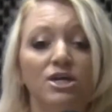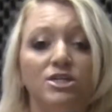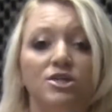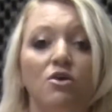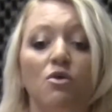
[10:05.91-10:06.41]

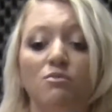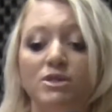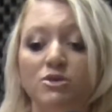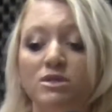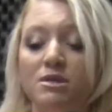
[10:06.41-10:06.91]
So
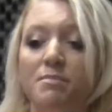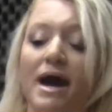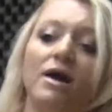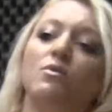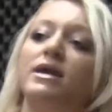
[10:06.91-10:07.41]
resulting
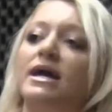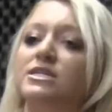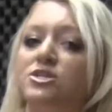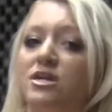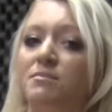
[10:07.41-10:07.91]
back when I
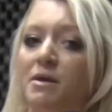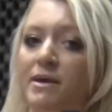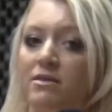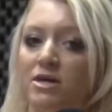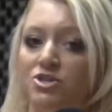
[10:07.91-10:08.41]
started my
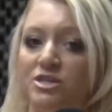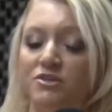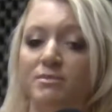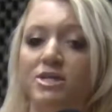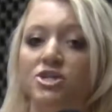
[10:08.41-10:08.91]
weight loss
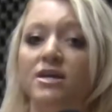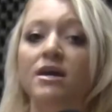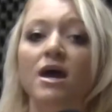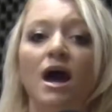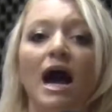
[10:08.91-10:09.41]
transformation,